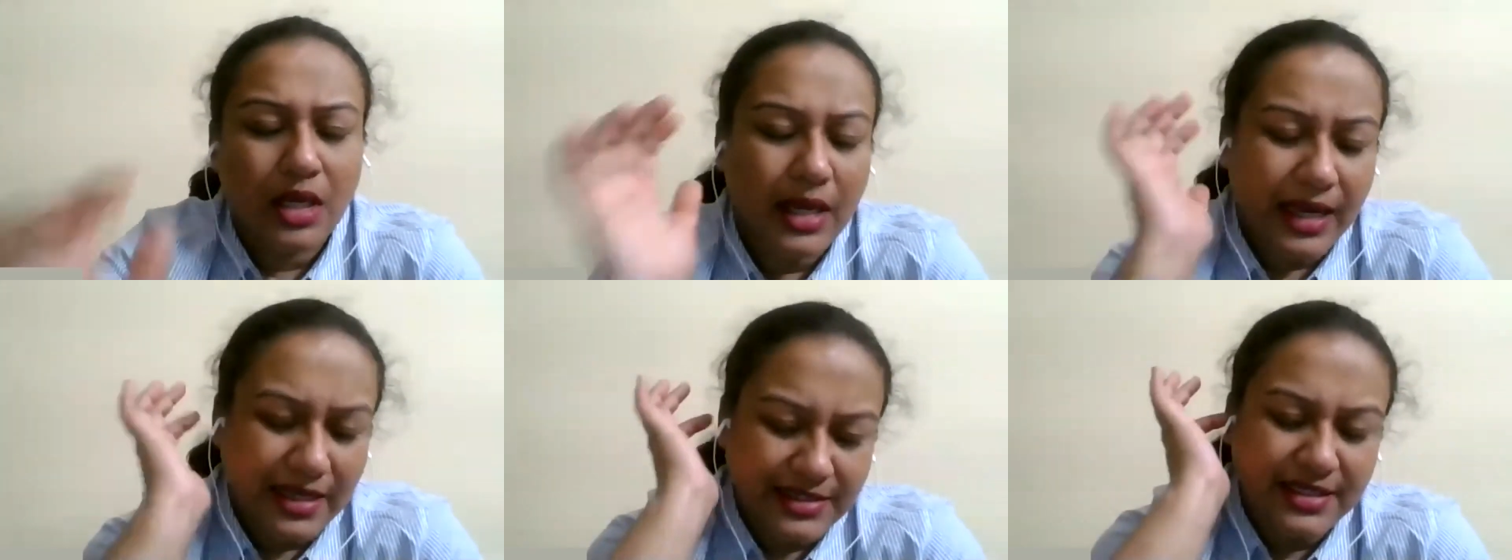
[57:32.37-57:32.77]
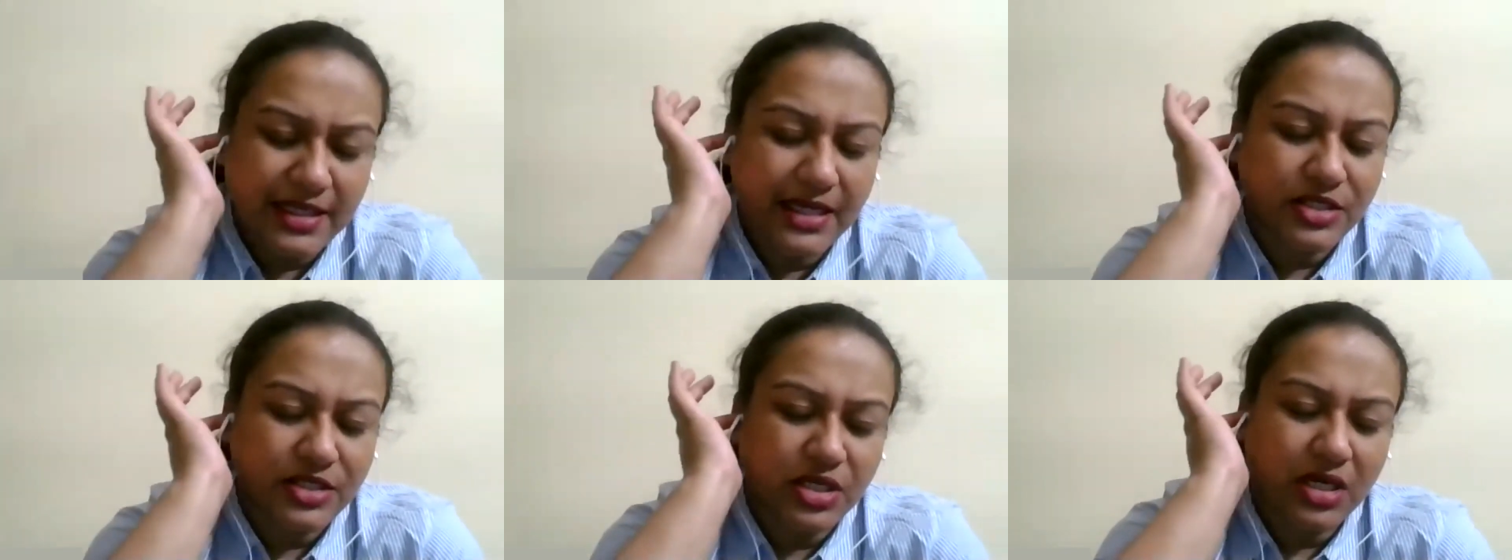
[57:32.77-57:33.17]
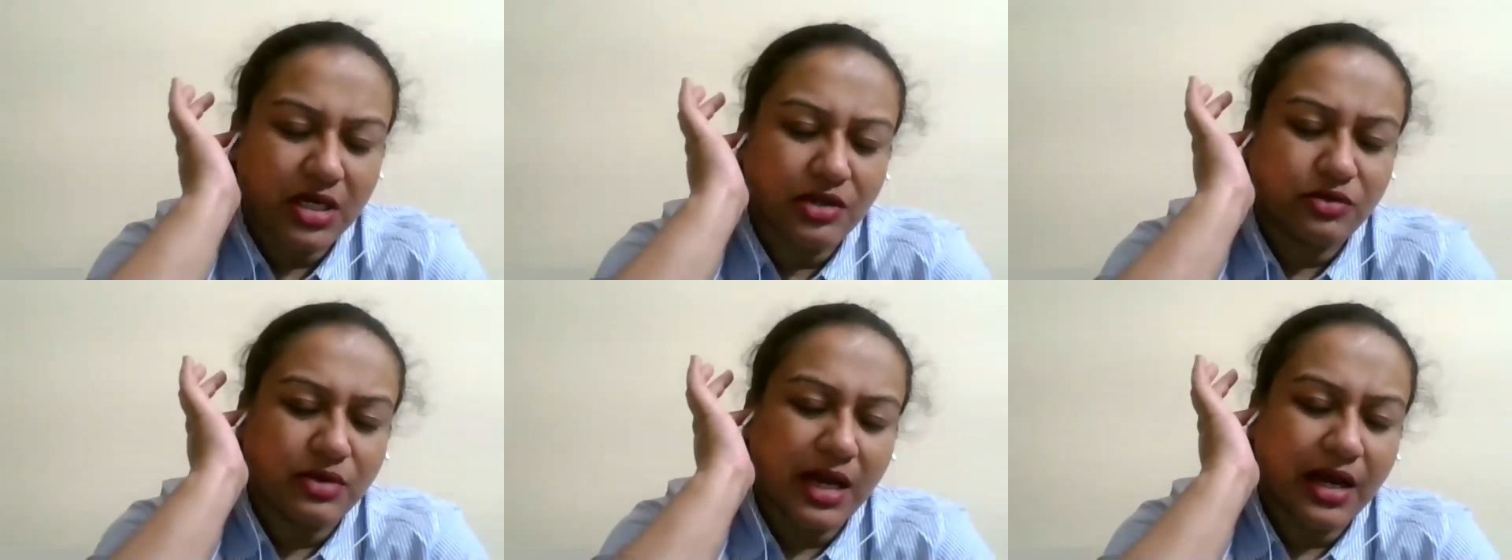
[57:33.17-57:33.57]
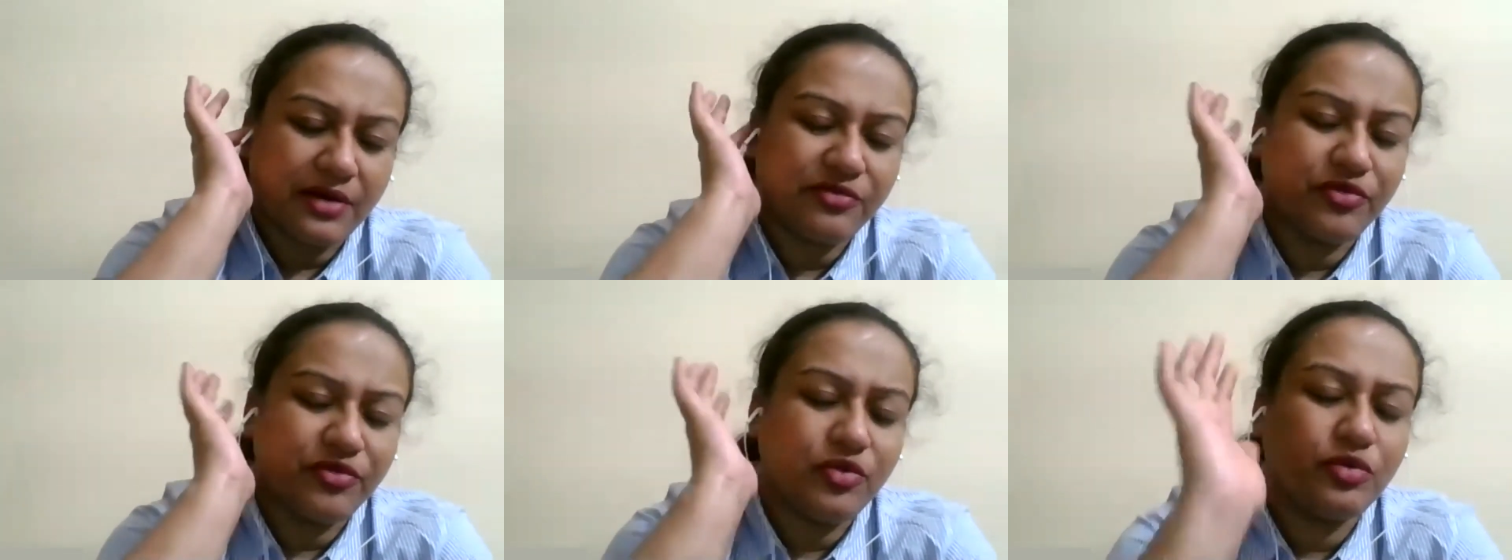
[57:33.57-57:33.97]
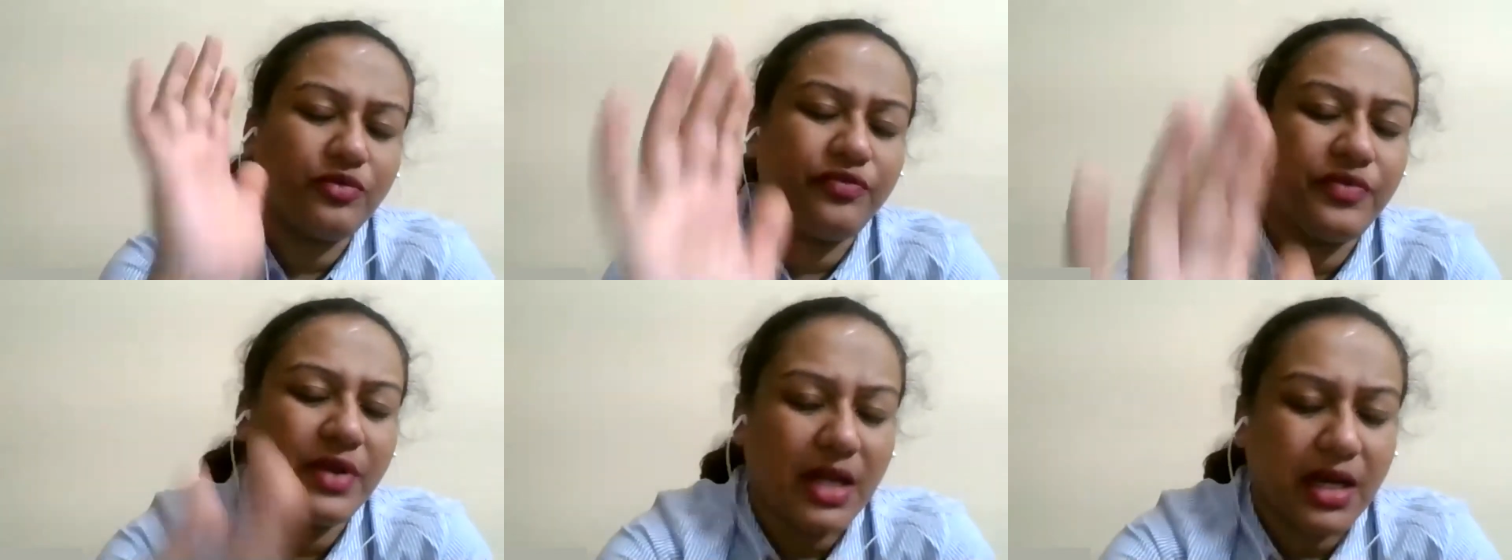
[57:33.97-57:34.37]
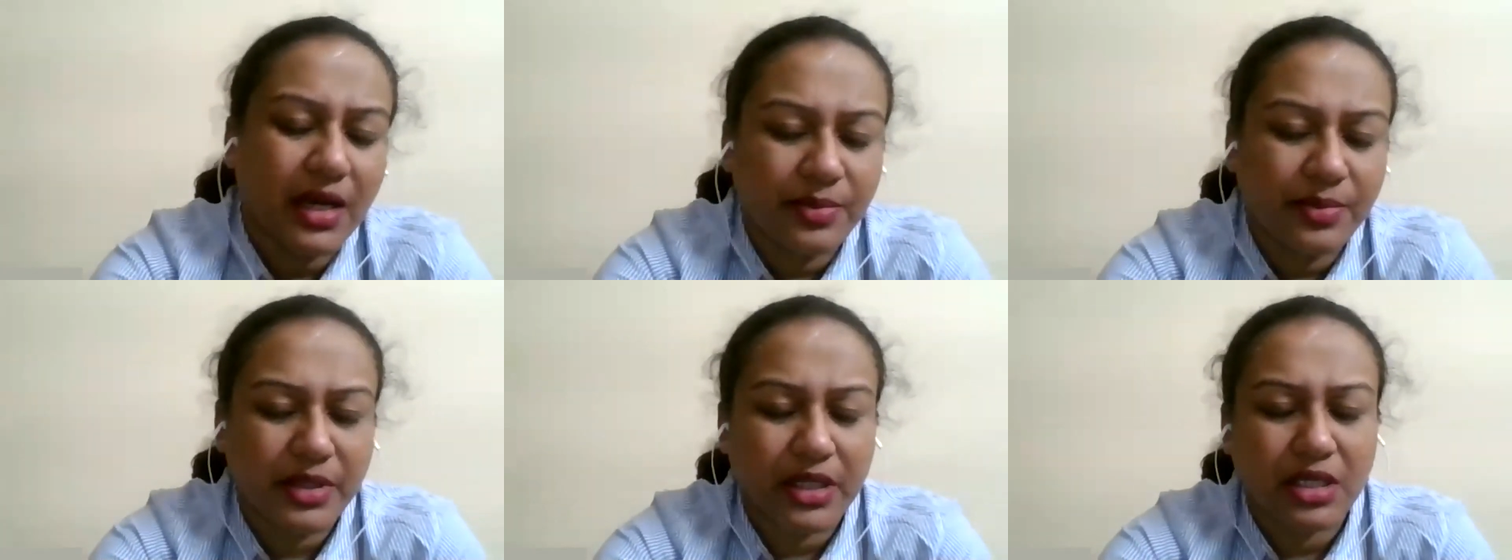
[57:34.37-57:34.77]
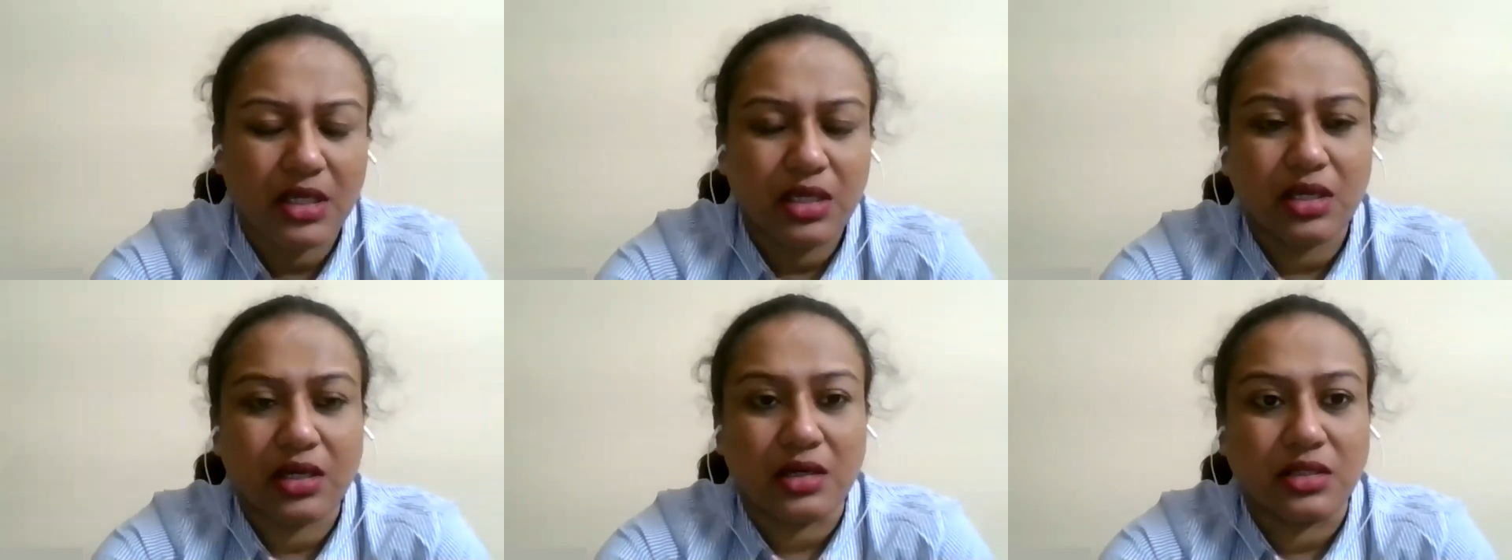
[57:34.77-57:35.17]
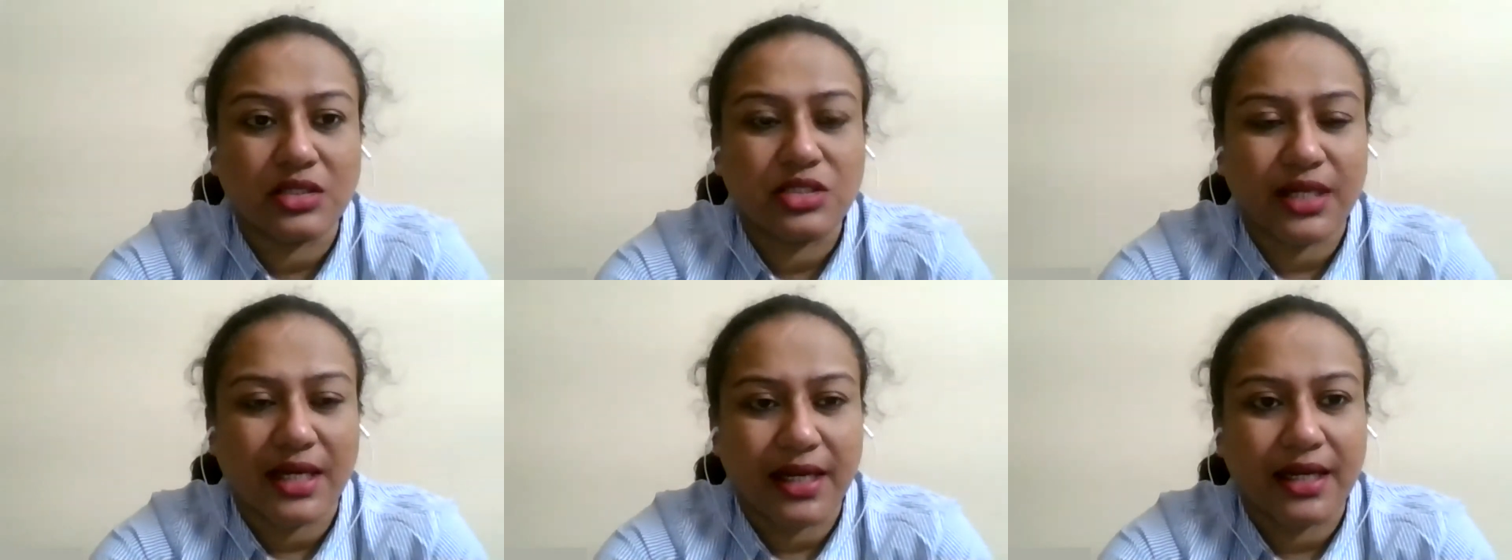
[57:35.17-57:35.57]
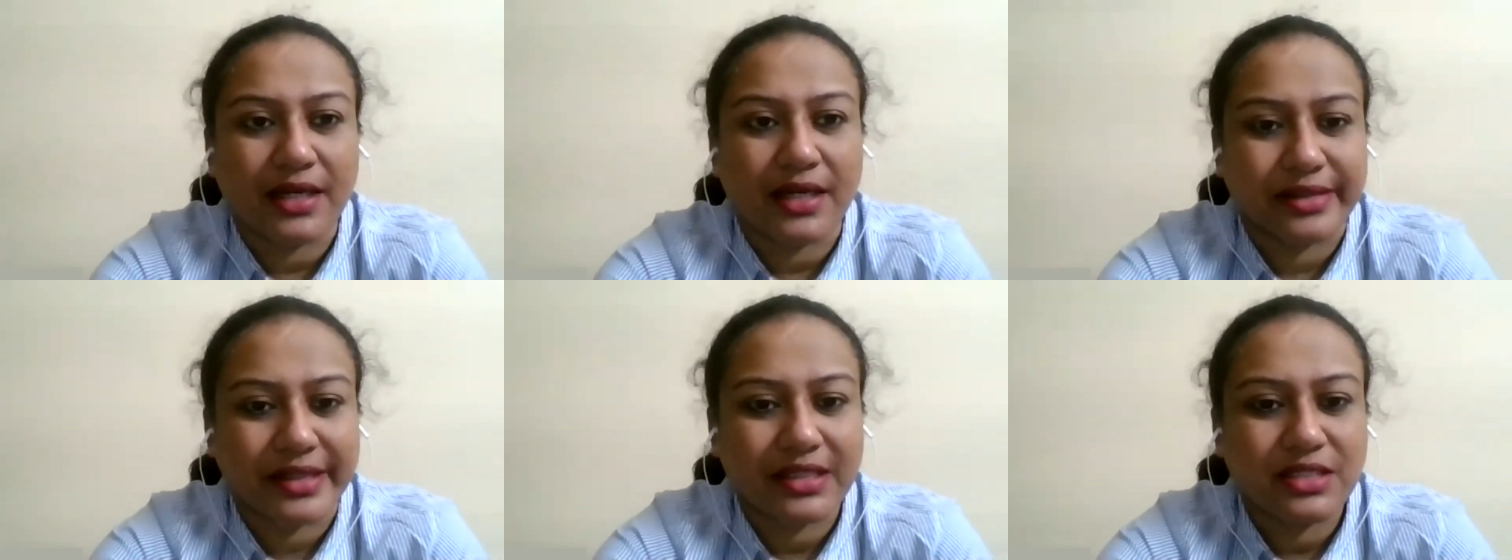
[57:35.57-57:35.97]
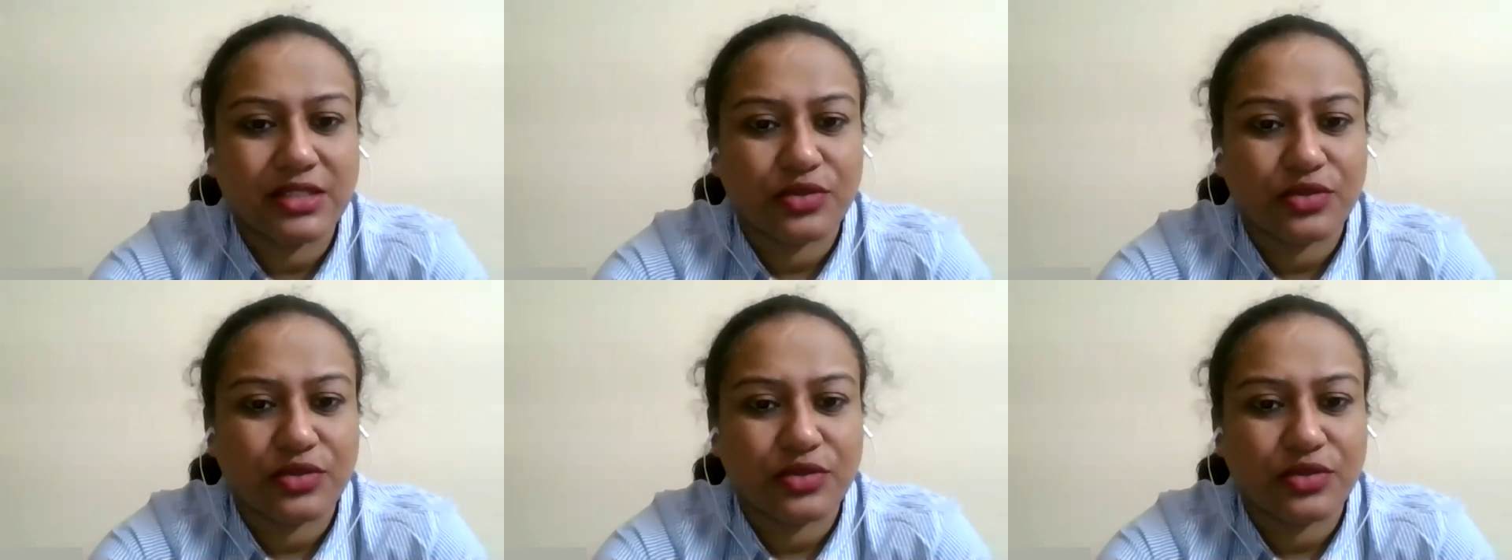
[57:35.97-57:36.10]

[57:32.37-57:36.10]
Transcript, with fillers: as the HR, you have to fill up the uh, chalan, right?